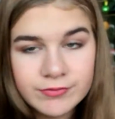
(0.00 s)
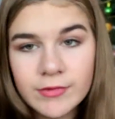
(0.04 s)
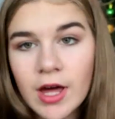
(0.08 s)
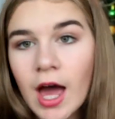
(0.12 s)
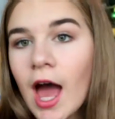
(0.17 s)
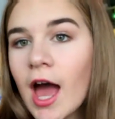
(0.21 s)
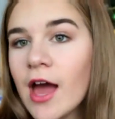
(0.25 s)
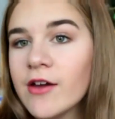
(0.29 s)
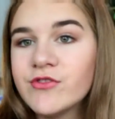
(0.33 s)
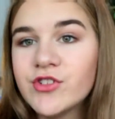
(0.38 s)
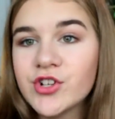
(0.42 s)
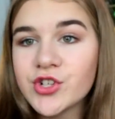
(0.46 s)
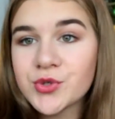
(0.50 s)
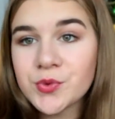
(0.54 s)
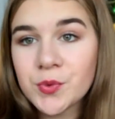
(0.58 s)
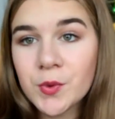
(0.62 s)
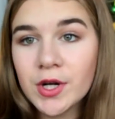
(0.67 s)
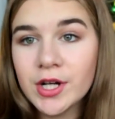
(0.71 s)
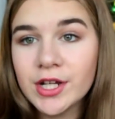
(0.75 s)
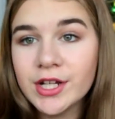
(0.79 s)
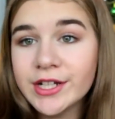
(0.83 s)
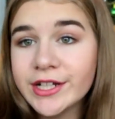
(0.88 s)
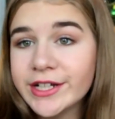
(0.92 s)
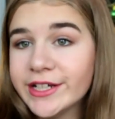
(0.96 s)
I've just
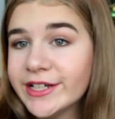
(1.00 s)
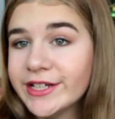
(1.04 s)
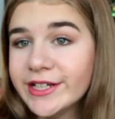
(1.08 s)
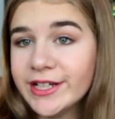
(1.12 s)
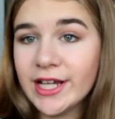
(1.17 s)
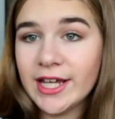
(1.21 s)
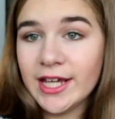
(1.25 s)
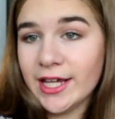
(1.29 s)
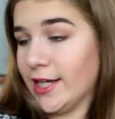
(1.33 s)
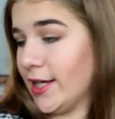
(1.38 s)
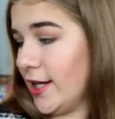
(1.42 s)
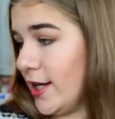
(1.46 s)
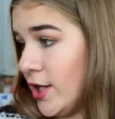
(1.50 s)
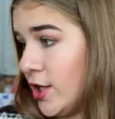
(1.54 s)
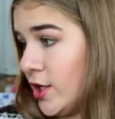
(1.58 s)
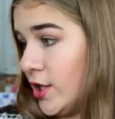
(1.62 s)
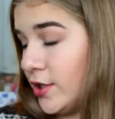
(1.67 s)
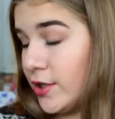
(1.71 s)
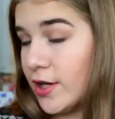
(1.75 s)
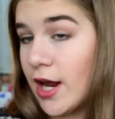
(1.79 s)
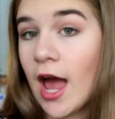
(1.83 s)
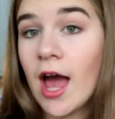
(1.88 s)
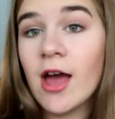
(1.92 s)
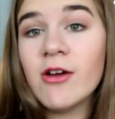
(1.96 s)
wanted it,
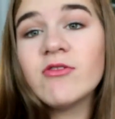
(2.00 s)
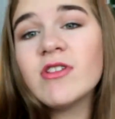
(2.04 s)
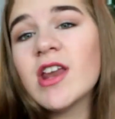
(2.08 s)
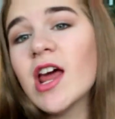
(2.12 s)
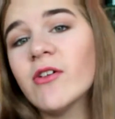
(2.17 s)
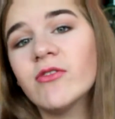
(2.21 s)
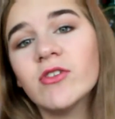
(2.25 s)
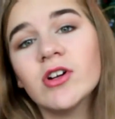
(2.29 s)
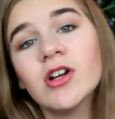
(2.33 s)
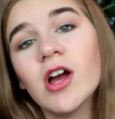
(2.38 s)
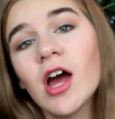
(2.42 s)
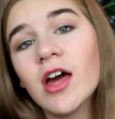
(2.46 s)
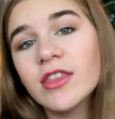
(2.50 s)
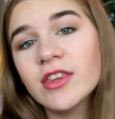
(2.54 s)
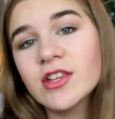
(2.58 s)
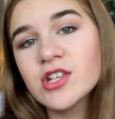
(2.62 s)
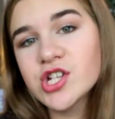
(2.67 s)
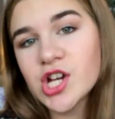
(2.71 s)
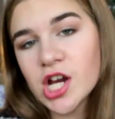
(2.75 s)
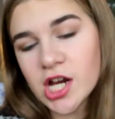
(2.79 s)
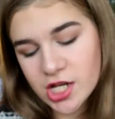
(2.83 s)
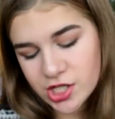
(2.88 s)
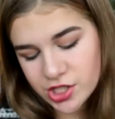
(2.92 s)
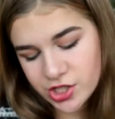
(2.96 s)
and I've never got the
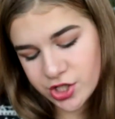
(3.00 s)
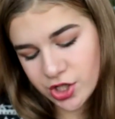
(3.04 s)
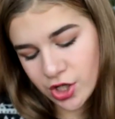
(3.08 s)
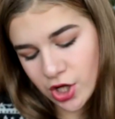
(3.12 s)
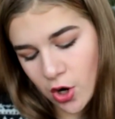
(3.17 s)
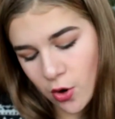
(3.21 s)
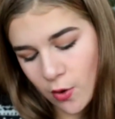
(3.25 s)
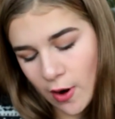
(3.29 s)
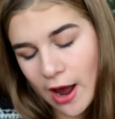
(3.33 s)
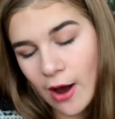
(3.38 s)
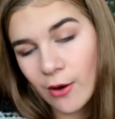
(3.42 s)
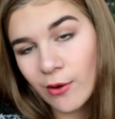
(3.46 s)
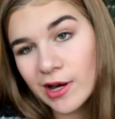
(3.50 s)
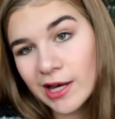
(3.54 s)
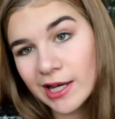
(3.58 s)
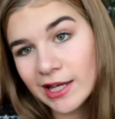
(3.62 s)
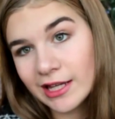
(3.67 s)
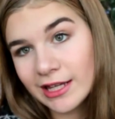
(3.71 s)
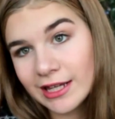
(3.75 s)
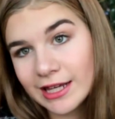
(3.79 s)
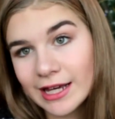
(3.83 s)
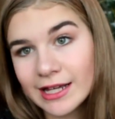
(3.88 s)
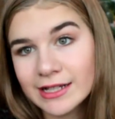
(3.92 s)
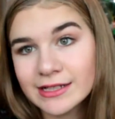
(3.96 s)
chance to go out
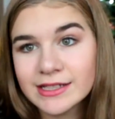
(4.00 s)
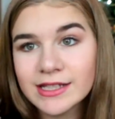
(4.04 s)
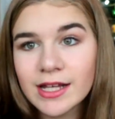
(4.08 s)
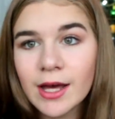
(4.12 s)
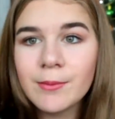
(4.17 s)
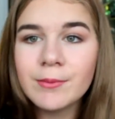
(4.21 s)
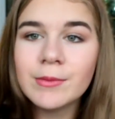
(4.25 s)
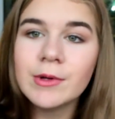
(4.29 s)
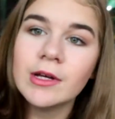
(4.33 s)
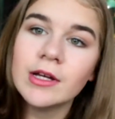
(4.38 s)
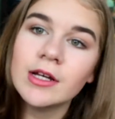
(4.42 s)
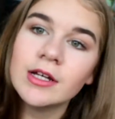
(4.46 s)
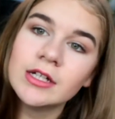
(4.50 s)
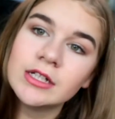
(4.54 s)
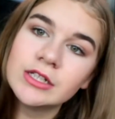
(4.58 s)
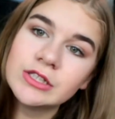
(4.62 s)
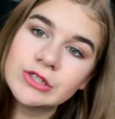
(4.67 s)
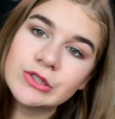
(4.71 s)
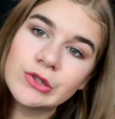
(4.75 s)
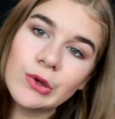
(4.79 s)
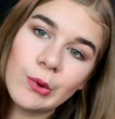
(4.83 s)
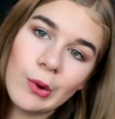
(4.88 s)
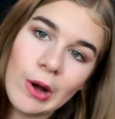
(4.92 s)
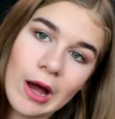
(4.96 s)
and get some.
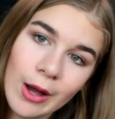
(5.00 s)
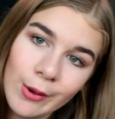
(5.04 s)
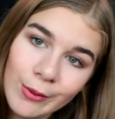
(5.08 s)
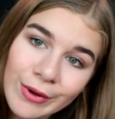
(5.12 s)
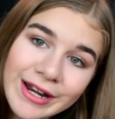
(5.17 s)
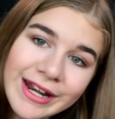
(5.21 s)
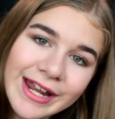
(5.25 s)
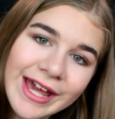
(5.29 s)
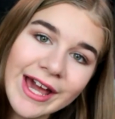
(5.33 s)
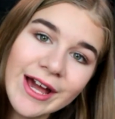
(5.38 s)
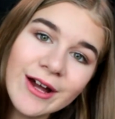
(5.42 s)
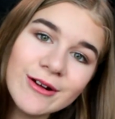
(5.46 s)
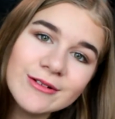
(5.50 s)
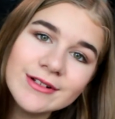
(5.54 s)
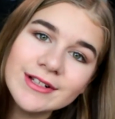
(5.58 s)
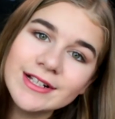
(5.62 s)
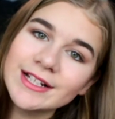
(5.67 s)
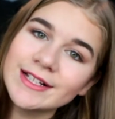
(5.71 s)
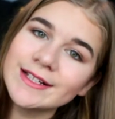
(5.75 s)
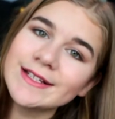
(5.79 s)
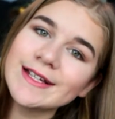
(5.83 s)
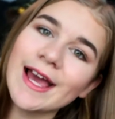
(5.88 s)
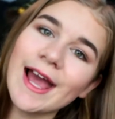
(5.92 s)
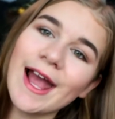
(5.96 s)
So I went out
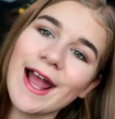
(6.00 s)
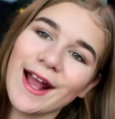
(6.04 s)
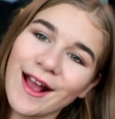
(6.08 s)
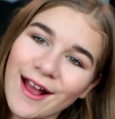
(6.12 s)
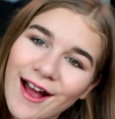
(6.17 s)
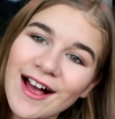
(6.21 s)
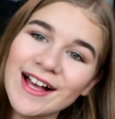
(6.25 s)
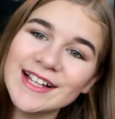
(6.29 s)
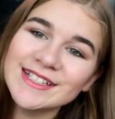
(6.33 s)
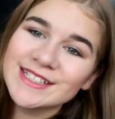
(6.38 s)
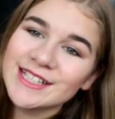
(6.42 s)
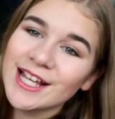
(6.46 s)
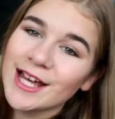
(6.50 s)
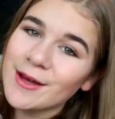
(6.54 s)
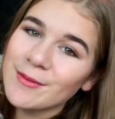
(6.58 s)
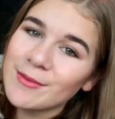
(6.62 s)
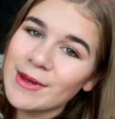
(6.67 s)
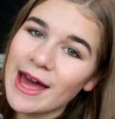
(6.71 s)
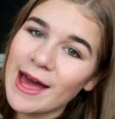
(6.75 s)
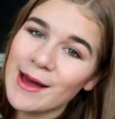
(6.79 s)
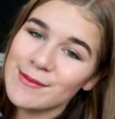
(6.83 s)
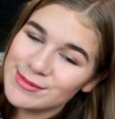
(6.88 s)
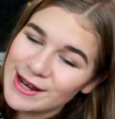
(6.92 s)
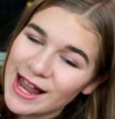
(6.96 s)
and got some
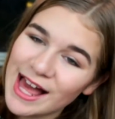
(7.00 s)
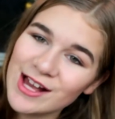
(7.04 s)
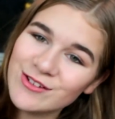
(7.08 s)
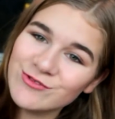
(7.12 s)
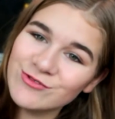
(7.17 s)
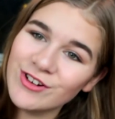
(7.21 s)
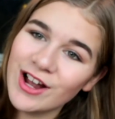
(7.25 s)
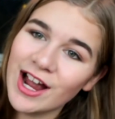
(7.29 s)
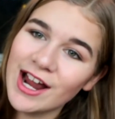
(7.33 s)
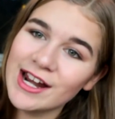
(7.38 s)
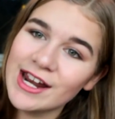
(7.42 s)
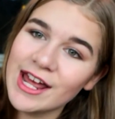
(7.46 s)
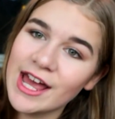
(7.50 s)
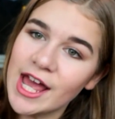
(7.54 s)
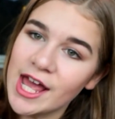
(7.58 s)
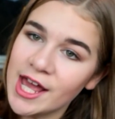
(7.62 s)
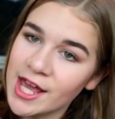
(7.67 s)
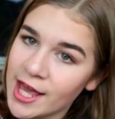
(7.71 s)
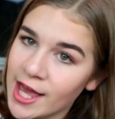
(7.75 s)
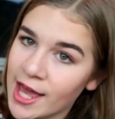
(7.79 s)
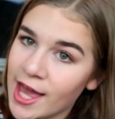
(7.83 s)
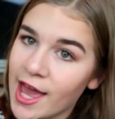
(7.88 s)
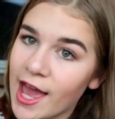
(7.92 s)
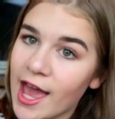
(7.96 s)
at Black Friday,
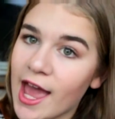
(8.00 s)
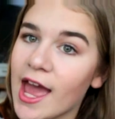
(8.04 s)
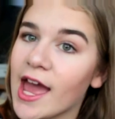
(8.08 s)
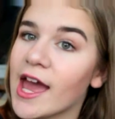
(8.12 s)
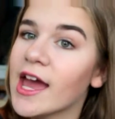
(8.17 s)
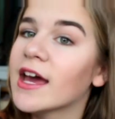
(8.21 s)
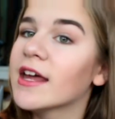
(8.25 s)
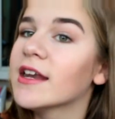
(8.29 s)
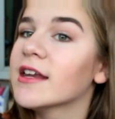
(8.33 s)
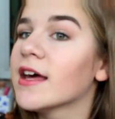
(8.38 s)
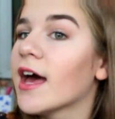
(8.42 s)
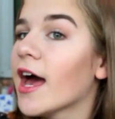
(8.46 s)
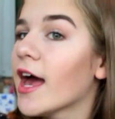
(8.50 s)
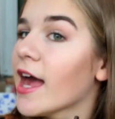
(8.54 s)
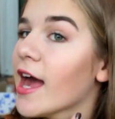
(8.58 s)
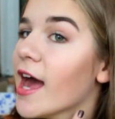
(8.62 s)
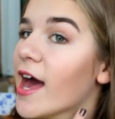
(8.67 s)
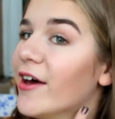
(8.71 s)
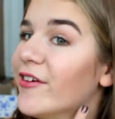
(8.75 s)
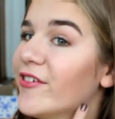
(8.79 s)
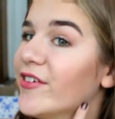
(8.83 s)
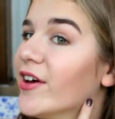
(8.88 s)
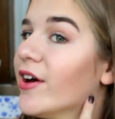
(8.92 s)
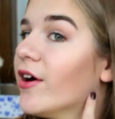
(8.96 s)
and I
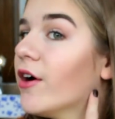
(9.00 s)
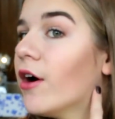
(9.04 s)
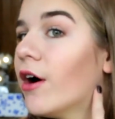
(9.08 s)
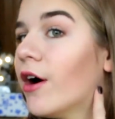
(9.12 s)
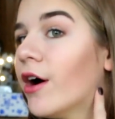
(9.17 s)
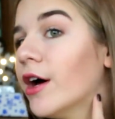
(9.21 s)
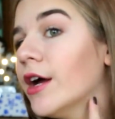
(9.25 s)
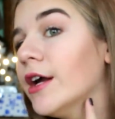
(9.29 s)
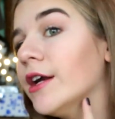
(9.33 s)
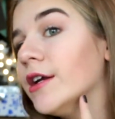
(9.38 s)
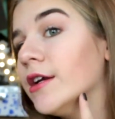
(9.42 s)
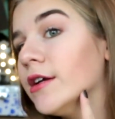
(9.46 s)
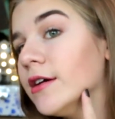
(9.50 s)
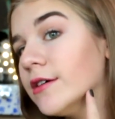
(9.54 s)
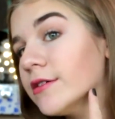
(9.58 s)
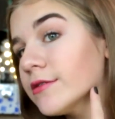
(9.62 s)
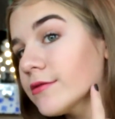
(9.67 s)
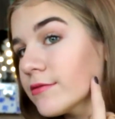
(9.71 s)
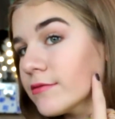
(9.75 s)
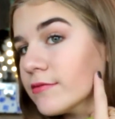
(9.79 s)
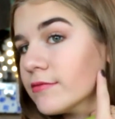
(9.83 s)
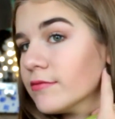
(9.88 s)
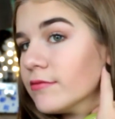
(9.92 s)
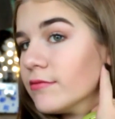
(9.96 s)
have it on
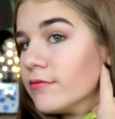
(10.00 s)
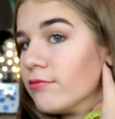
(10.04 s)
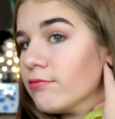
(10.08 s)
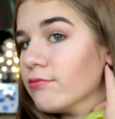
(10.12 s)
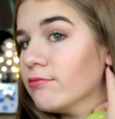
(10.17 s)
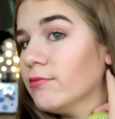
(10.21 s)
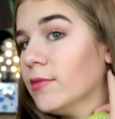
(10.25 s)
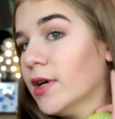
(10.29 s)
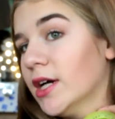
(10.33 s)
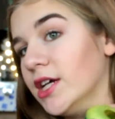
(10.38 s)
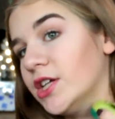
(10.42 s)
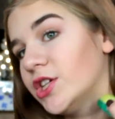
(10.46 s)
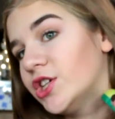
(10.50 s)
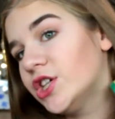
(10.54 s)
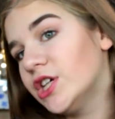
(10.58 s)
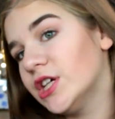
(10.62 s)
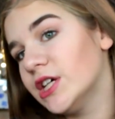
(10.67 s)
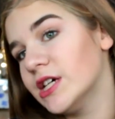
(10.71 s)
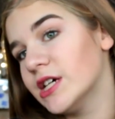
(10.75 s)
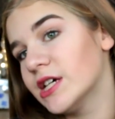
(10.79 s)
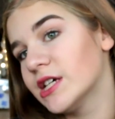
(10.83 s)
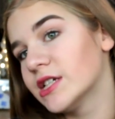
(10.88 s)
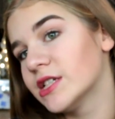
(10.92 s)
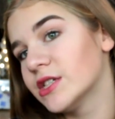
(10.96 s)
my
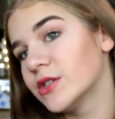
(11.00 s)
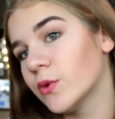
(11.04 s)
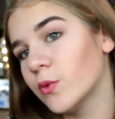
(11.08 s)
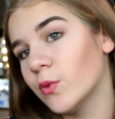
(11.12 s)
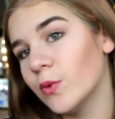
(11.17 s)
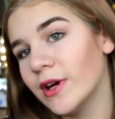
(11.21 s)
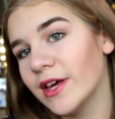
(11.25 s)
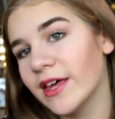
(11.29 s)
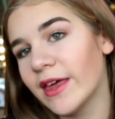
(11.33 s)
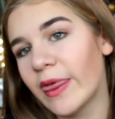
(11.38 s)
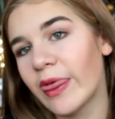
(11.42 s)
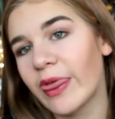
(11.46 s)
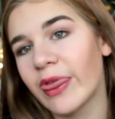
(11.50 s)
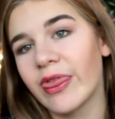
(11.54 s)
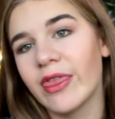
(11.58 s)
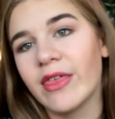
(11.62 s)
cheeks with,